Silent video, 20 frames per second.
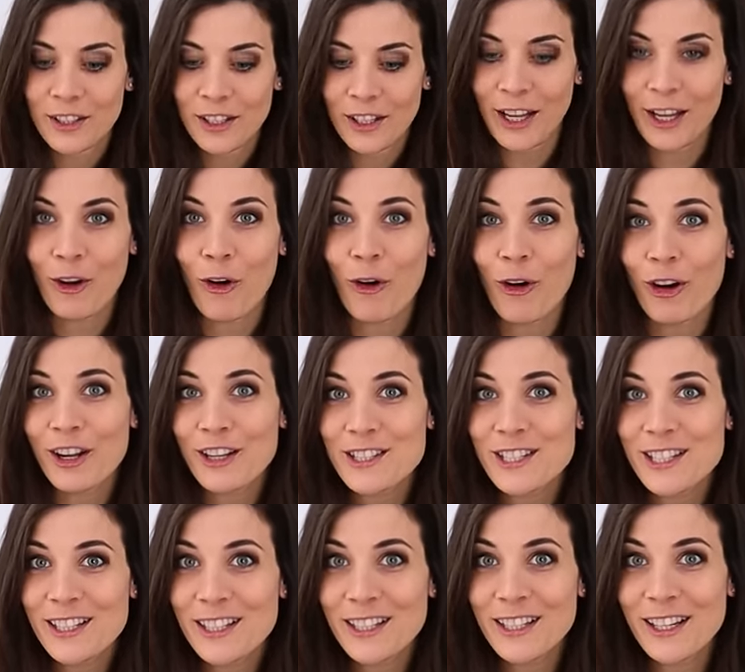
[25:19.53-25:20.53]
Like,
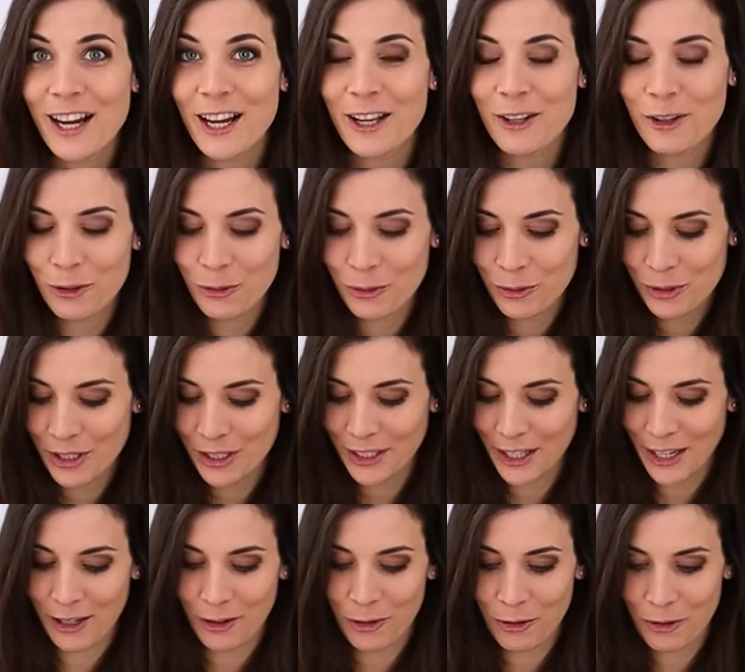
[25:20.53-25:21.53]
honestly, I thought the
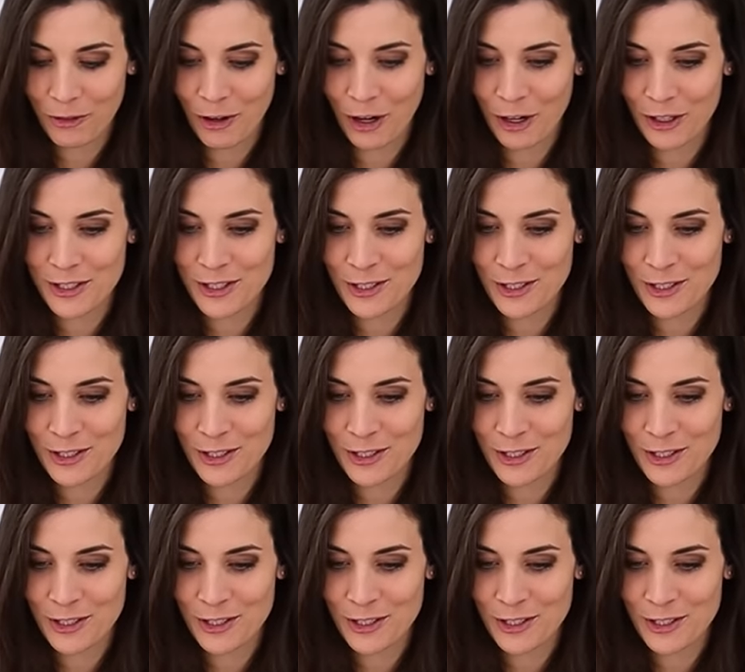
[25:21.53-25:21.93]
yellow grass